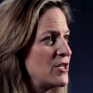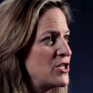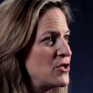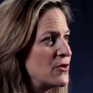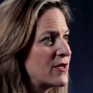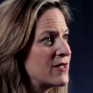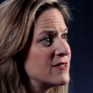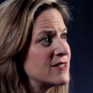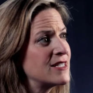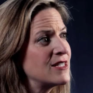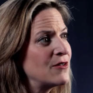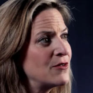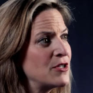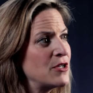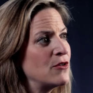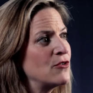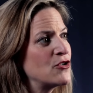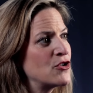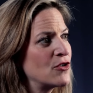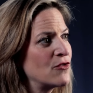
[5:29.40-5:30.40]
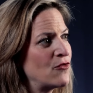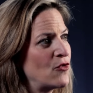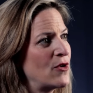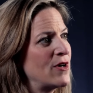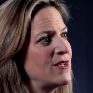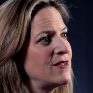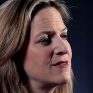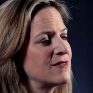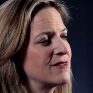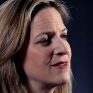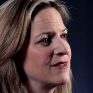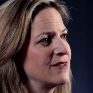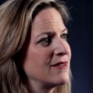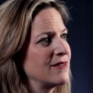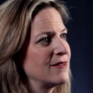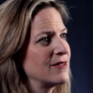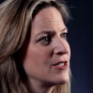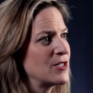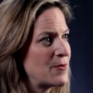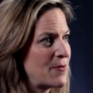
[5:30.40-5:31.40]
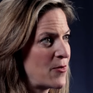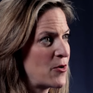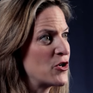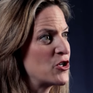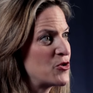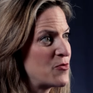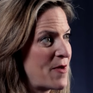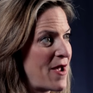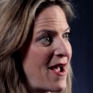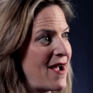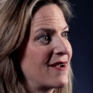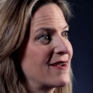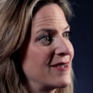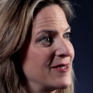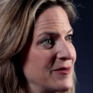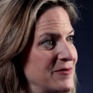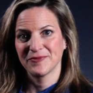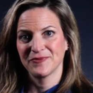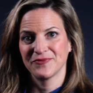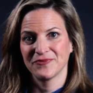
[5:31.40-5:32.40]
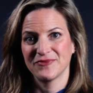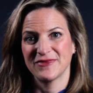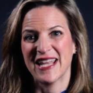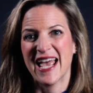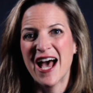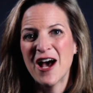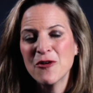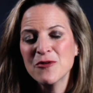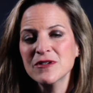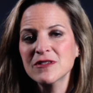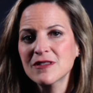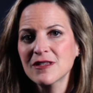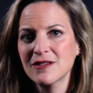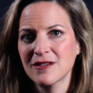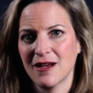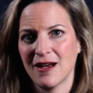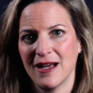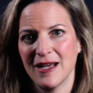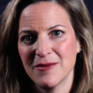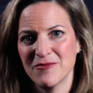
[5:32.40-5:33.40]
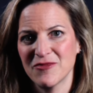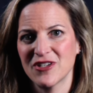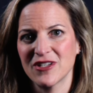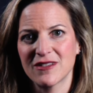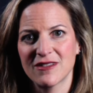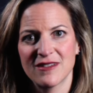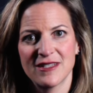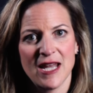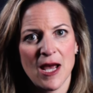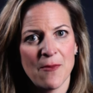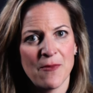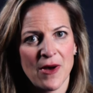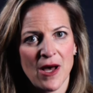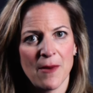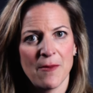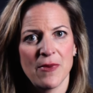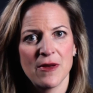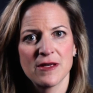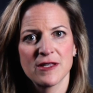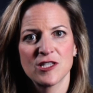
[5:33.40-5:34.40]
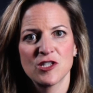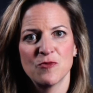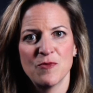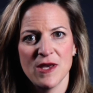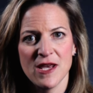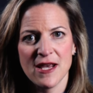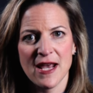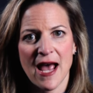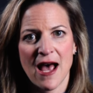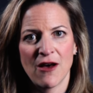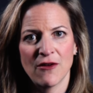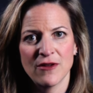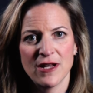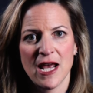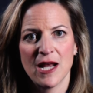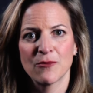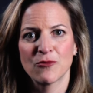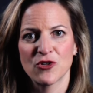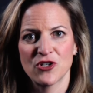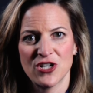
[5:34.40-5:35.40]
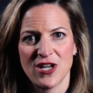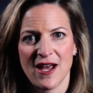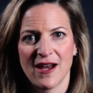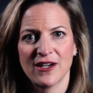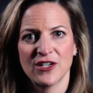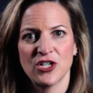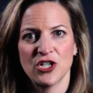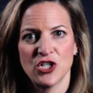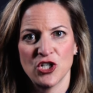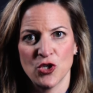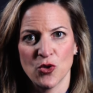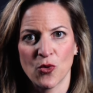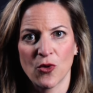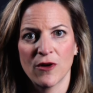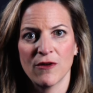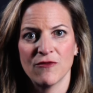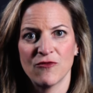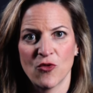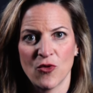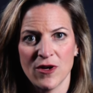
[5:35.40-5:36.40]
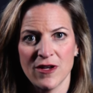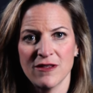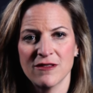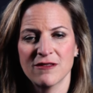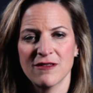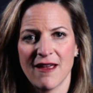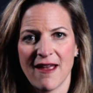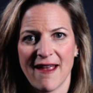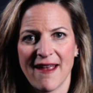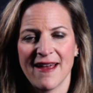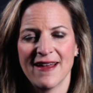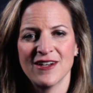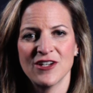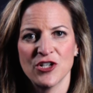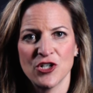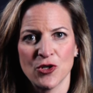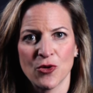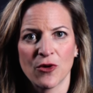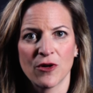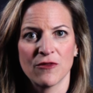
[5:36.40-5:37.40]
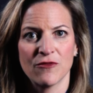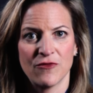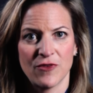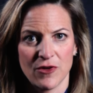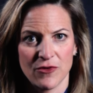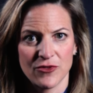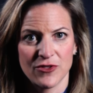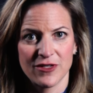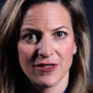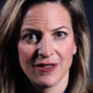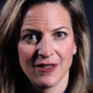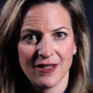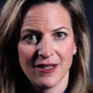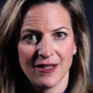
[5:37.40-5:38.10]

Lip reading: But you can still use your voice to push back. Now is the time to step up, speak out, and protect your voice and your vote.